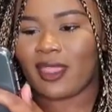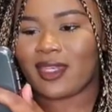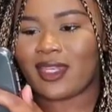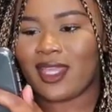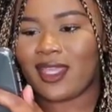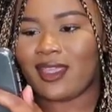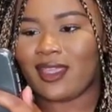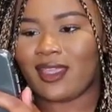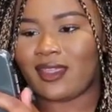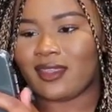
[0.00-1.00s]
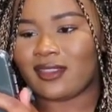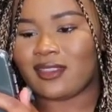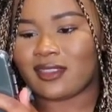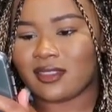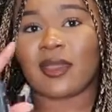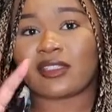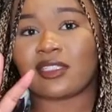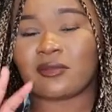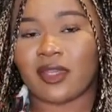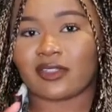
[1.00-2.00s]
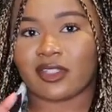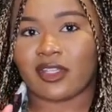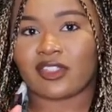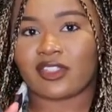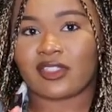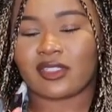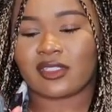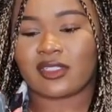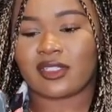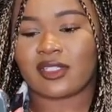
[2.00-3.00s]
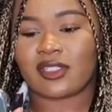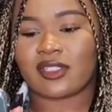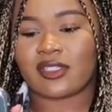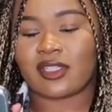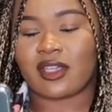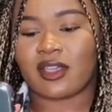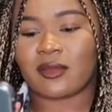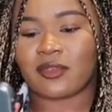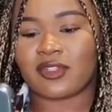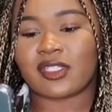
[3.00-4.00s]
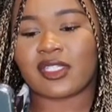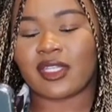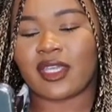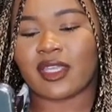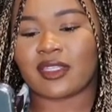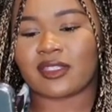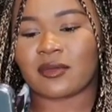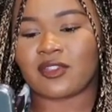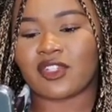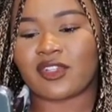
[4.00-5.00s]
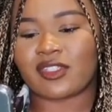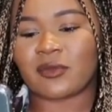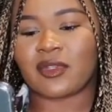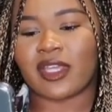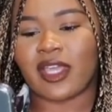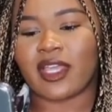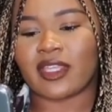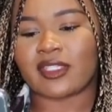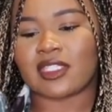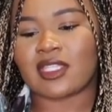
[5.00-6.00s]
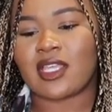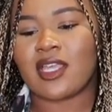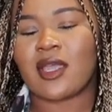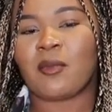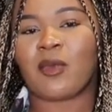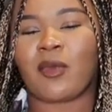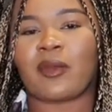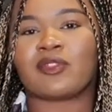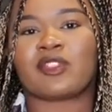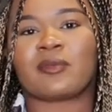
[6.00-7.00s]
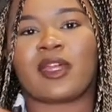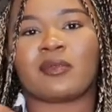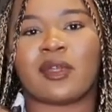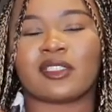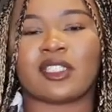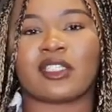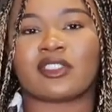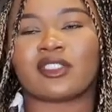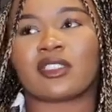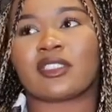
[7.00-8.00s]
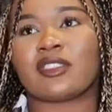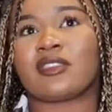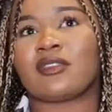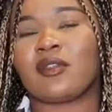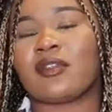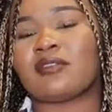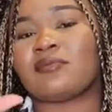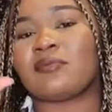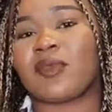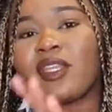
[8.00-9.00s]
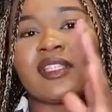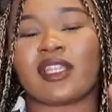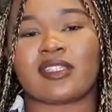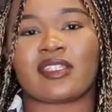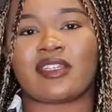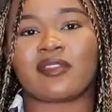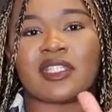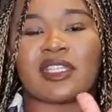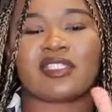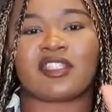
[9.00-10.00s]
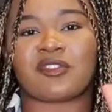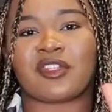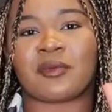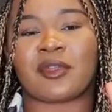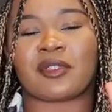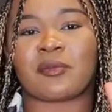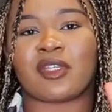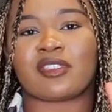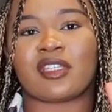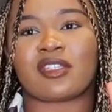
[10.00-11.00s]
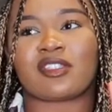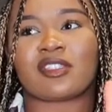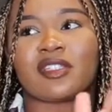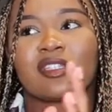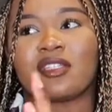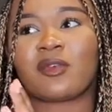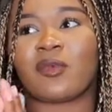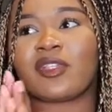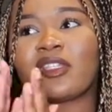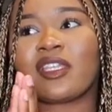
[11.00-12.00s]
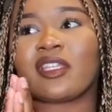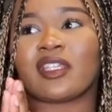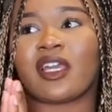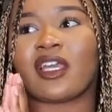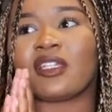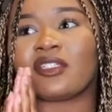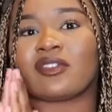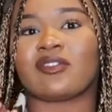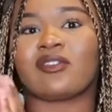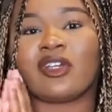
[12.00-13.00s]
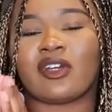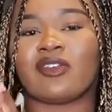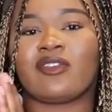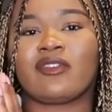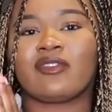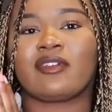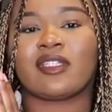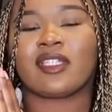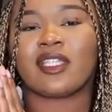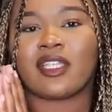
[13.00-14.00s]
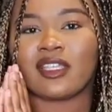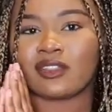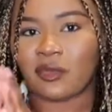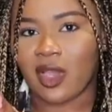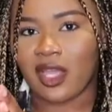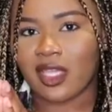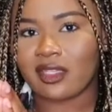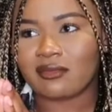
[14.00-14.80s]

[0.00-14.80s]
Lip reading: Next, back to the montage. Christine asked, I'm sure someone asked, but why was your battle montage? Being that I said everything I said already about the montage, the one thing that I don't know is why.